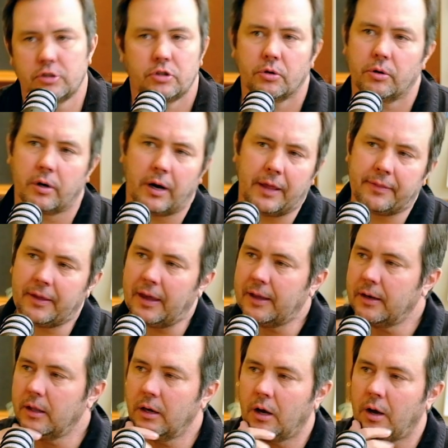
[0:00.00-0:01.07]
Sure. And,
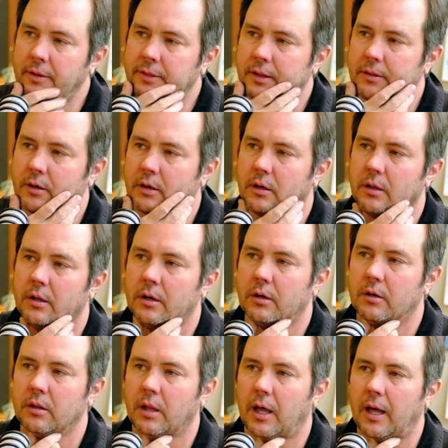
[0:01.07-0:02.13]
and you know, I think there, there are
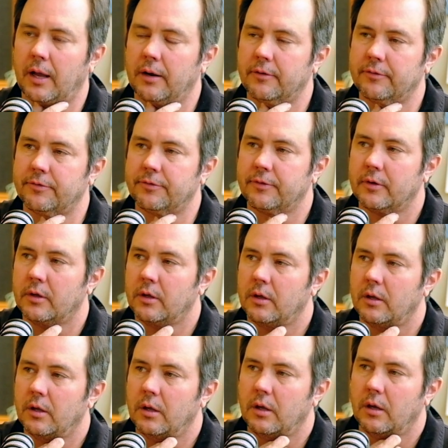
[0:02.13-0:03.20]
a lot of.
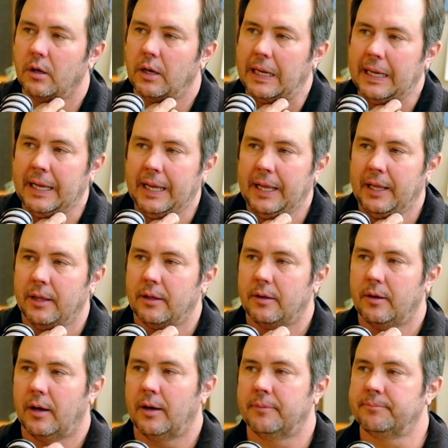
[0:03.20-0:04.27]

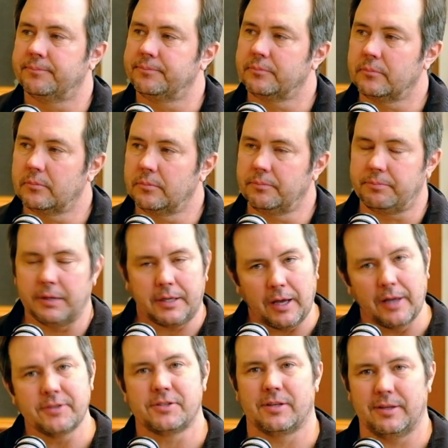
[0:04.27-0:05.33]
Um,
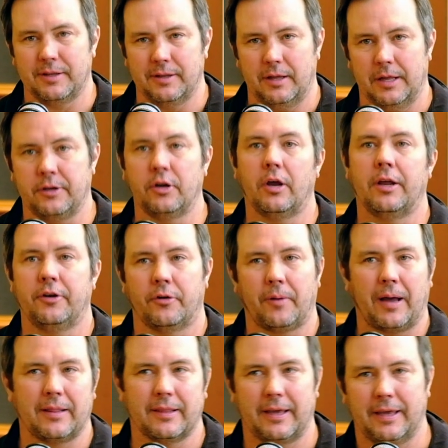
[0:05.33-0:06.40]
because and you and you're
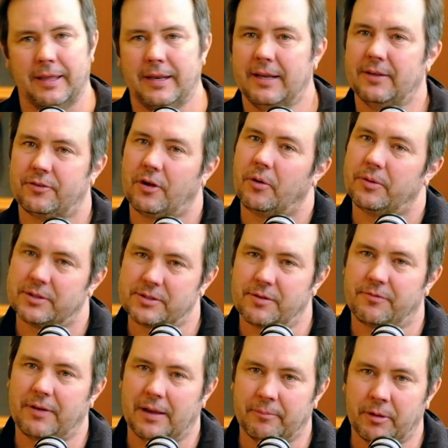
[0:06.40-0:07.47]
right. Like it is always a
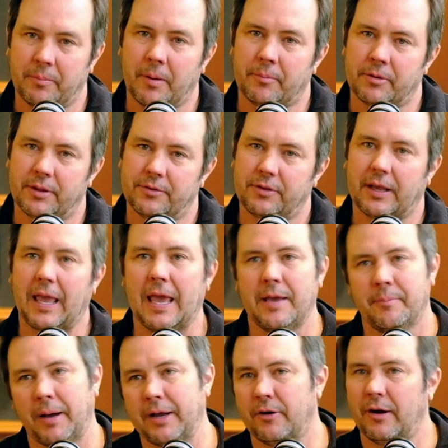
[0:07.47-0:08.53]
family member that's like, "Hey,
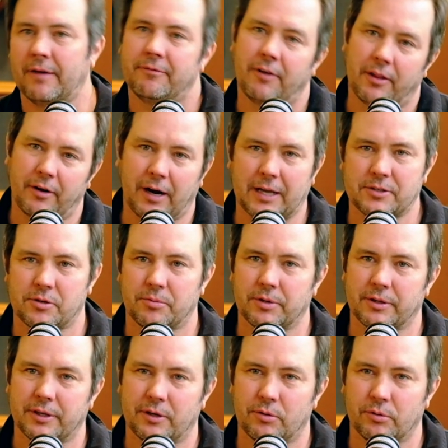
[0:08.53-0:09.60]
my grandfather has a
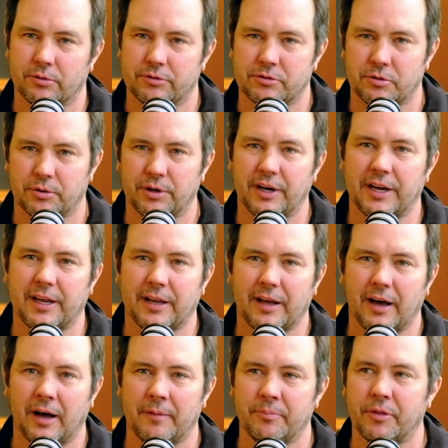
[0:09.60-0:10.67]
really cool story."
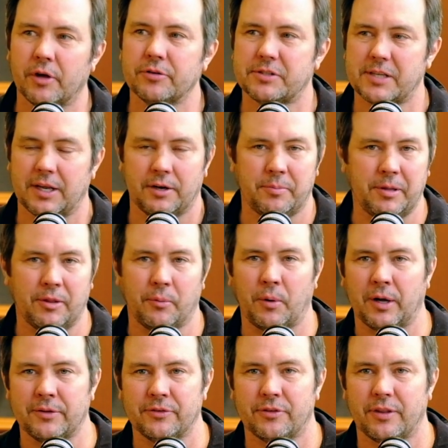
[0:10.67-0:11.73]
Yeah. Um, those tend to be the
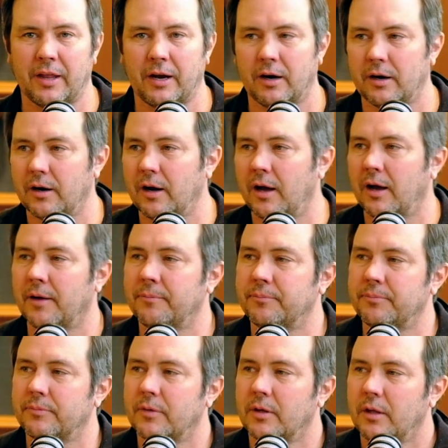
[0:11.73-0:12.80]
ones that are
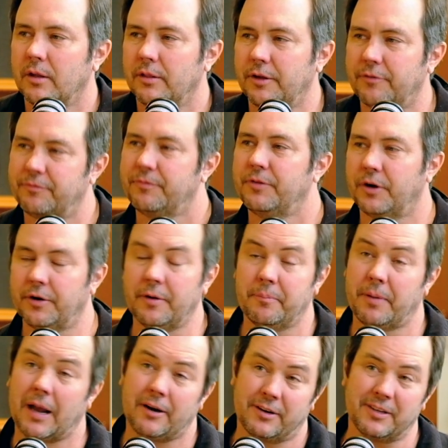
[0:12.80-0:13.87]
um, they're they're
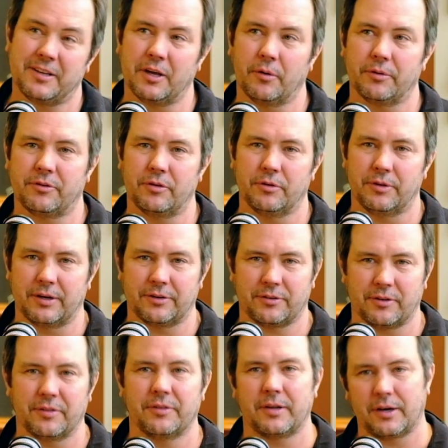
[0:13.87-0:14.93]
better to deal with too. There's
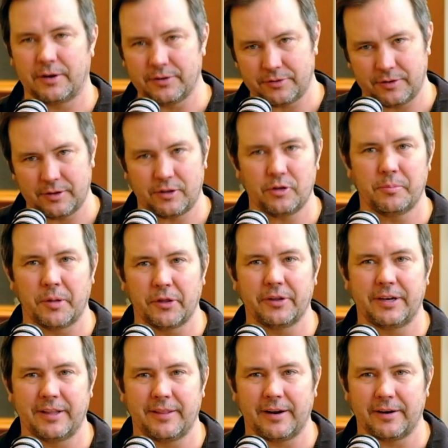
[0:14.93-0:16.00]
a, there is a
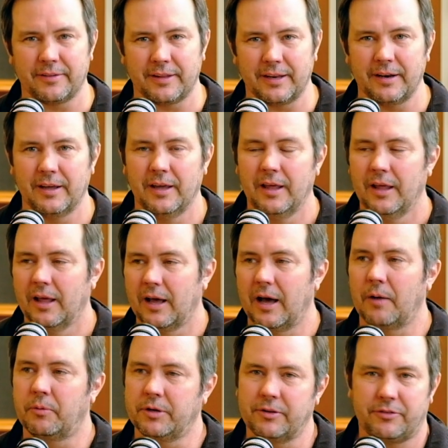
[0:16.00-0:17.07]
humility there that uh,
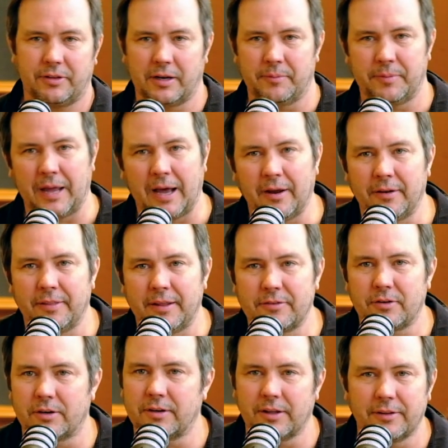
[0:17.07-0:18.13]
when you sit them down and they
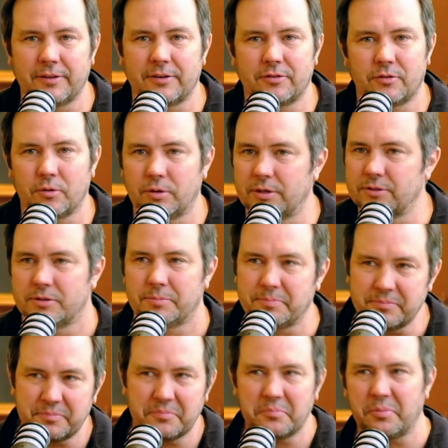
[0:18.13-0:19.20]
start telling their stories, your
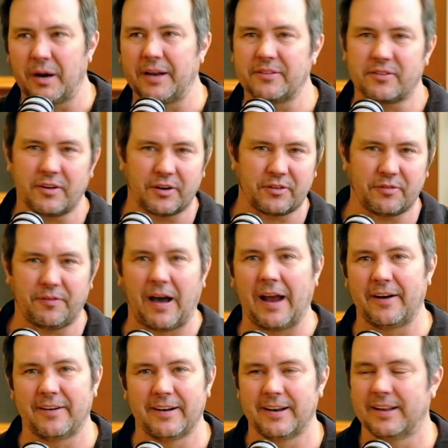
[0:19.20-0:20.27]
brain starts
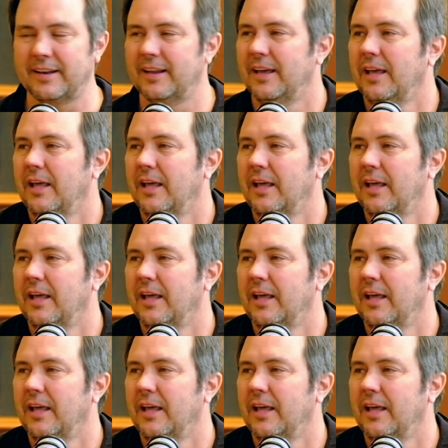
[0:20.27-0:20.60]
firing and.